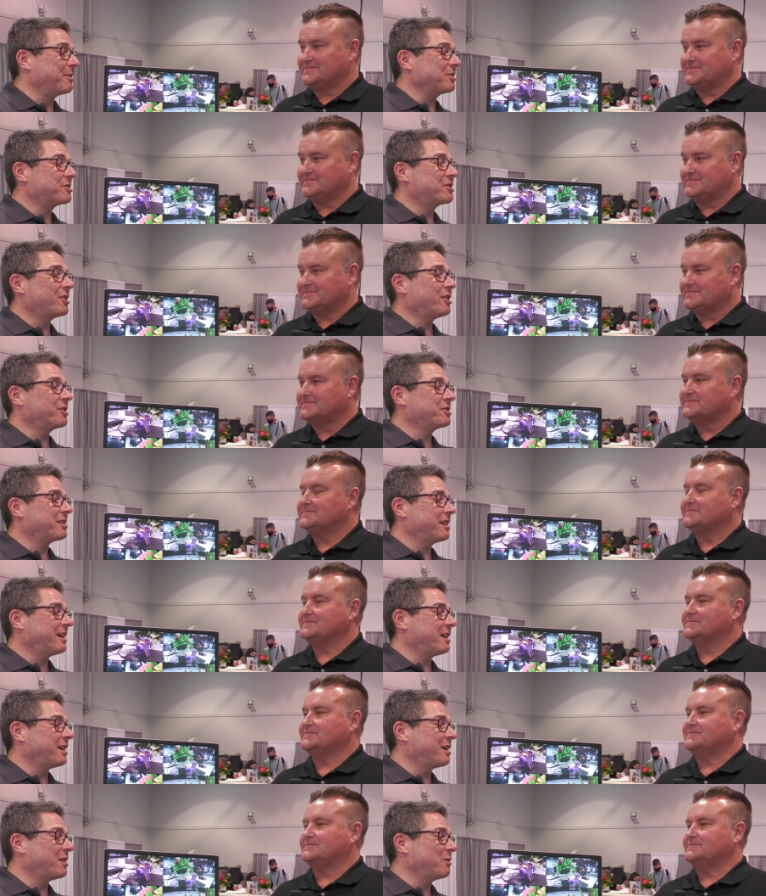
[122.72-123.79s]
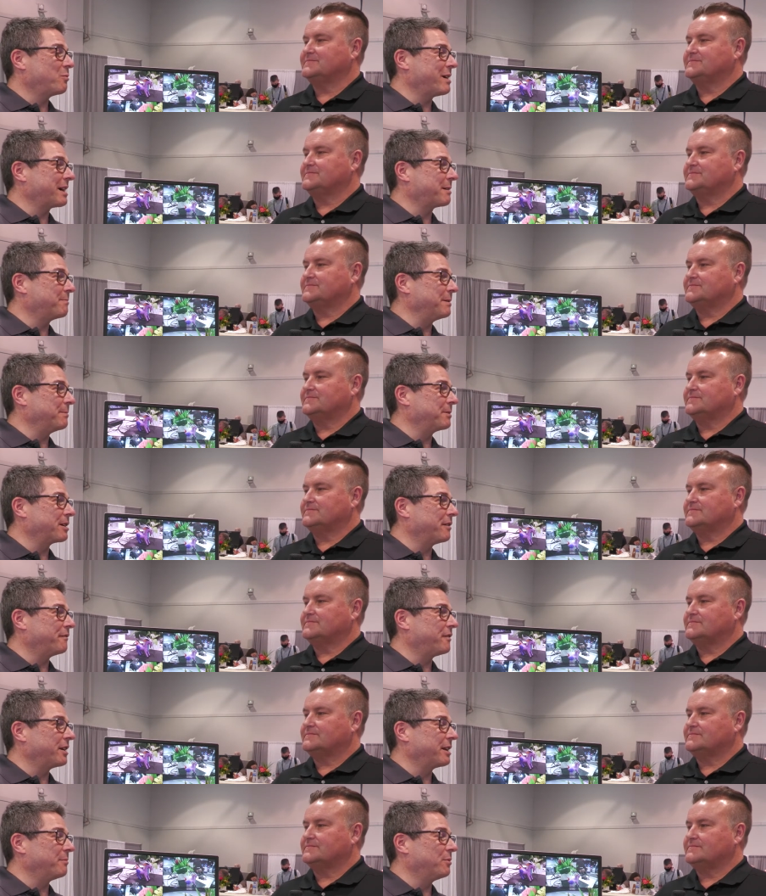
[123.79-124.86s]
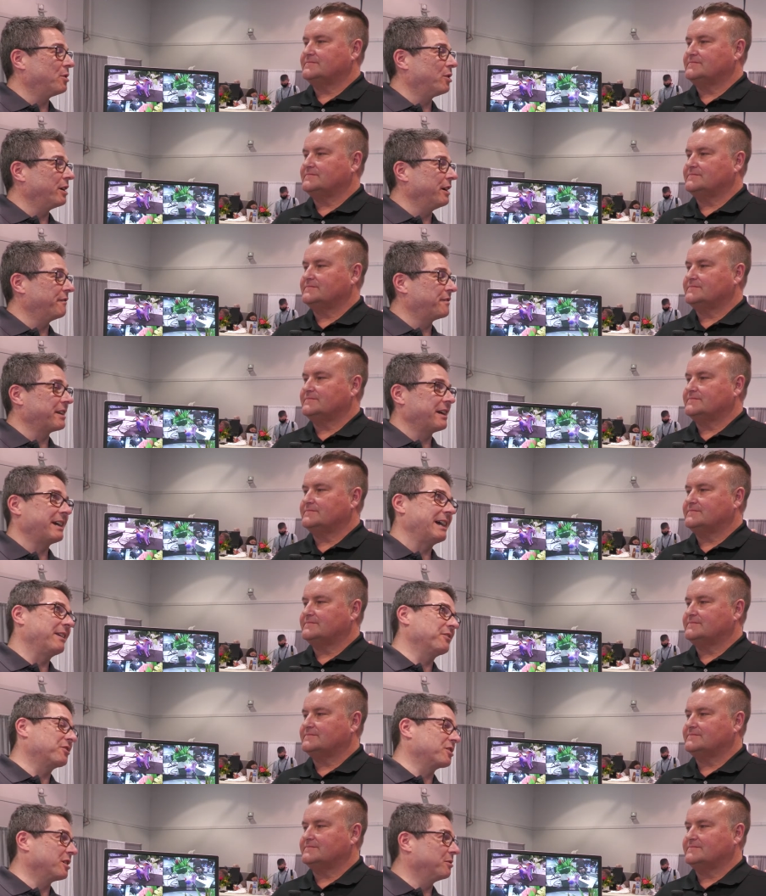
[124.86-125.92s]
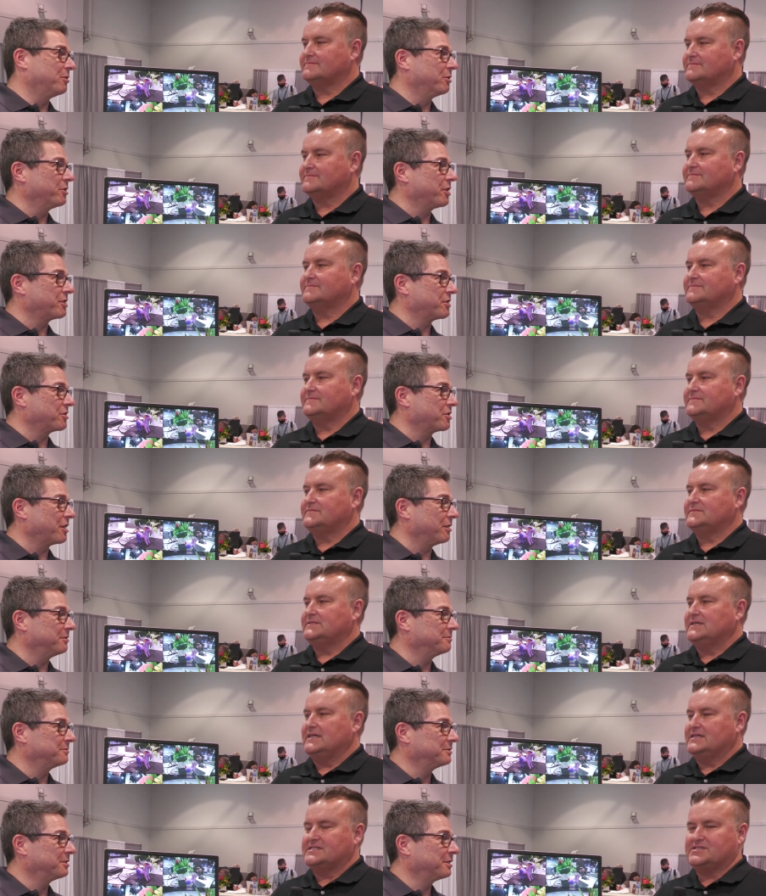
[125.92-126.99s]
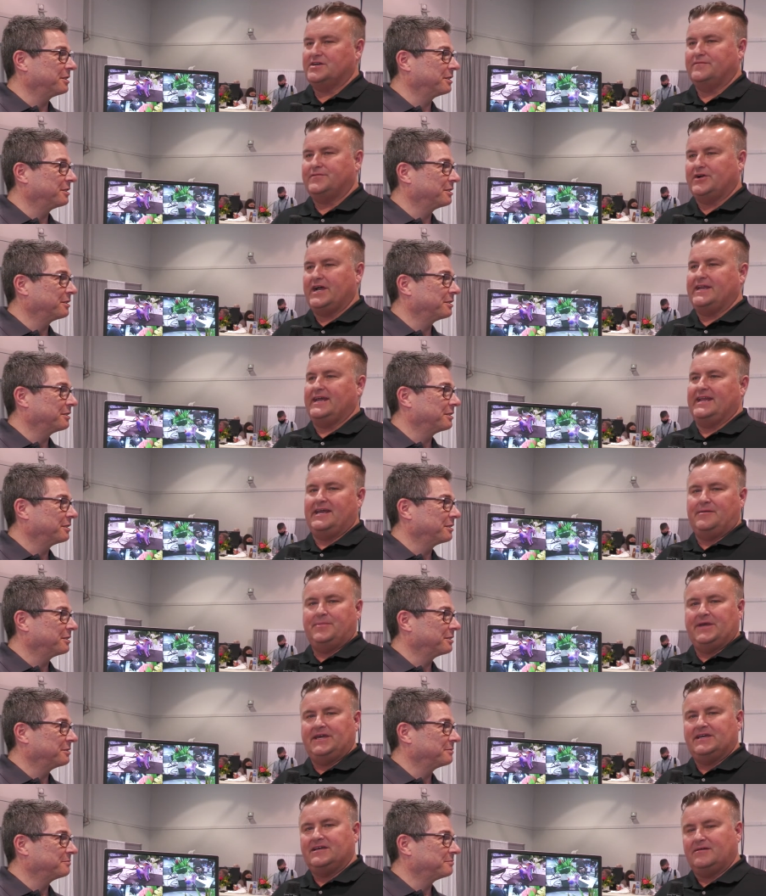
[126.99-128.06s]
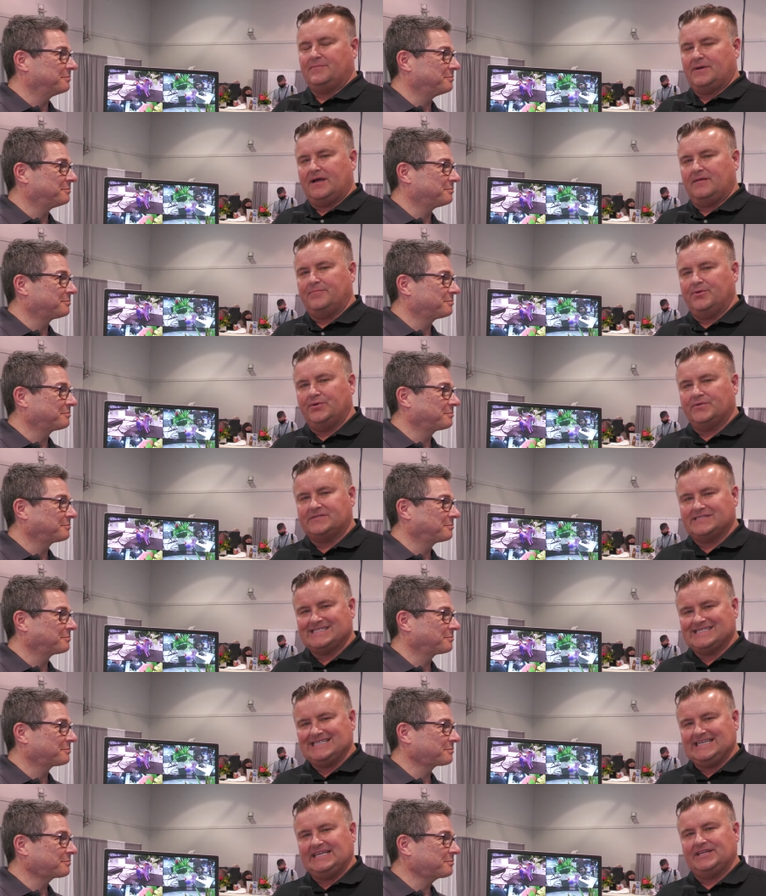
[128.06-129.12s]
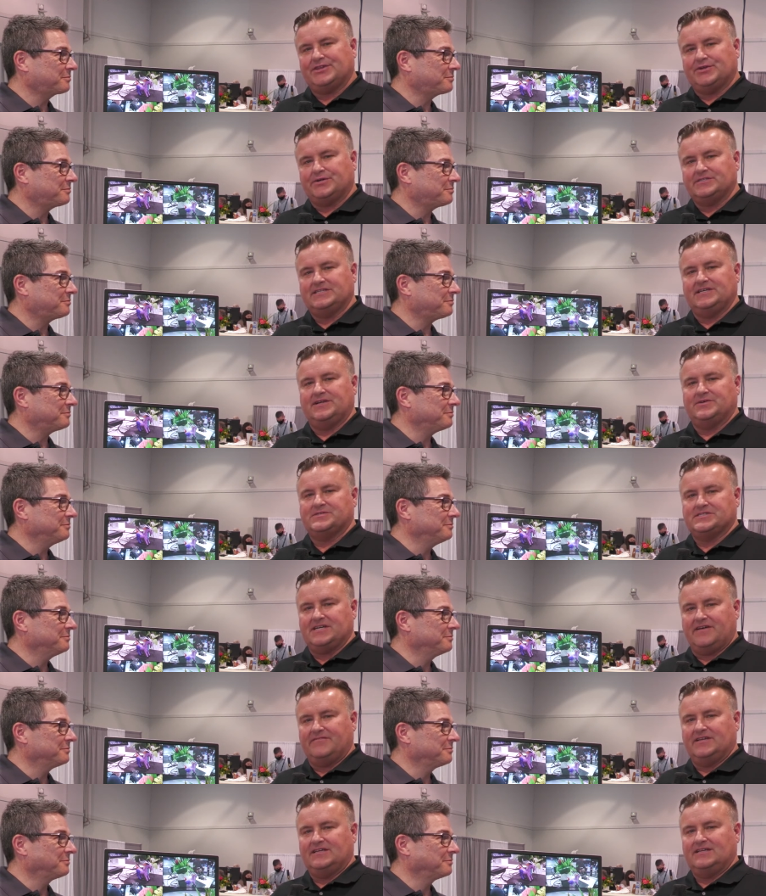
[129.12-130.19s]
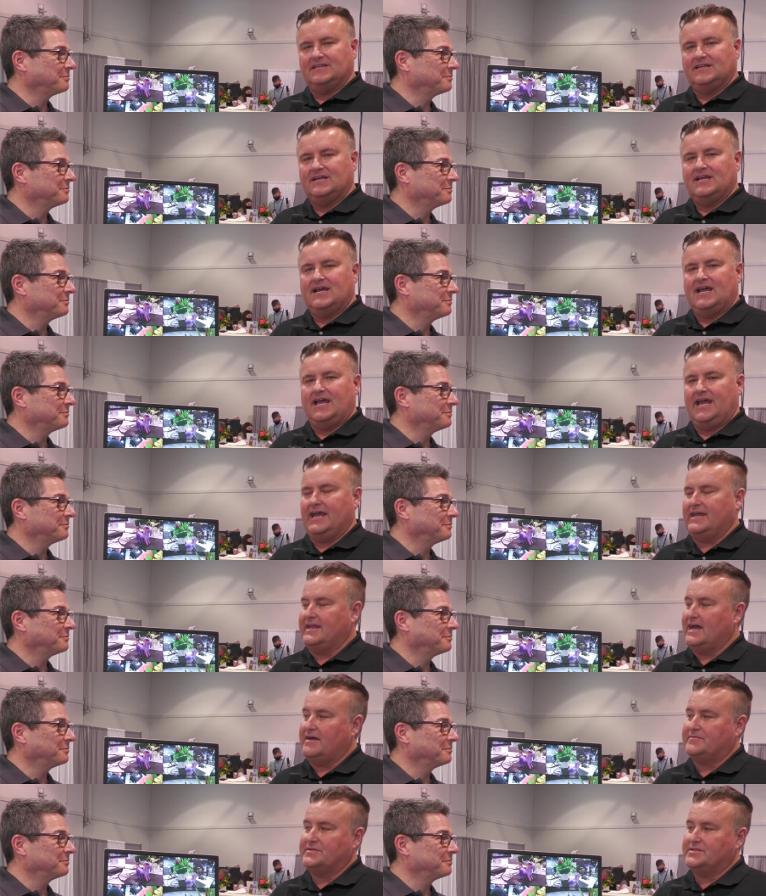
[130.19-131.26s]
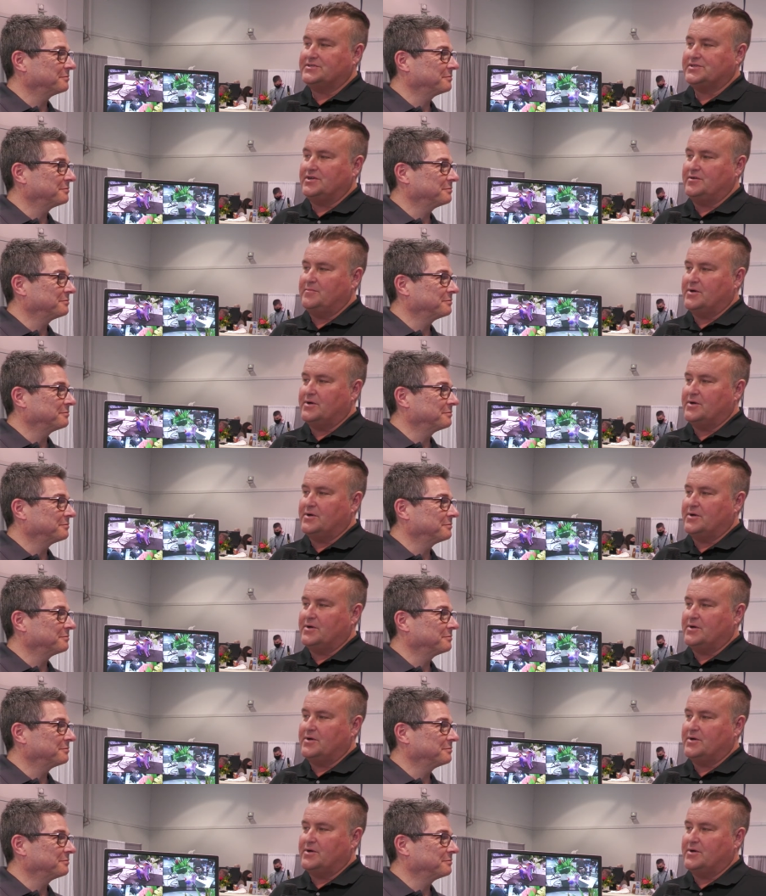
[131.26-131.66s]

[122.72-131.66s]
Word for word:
Speaker 1: much, Todd. Where can people go and find out more if they're at the show or not at the show?
Speaker 2: So if you're at NAB, come by booth C1307, and after the show,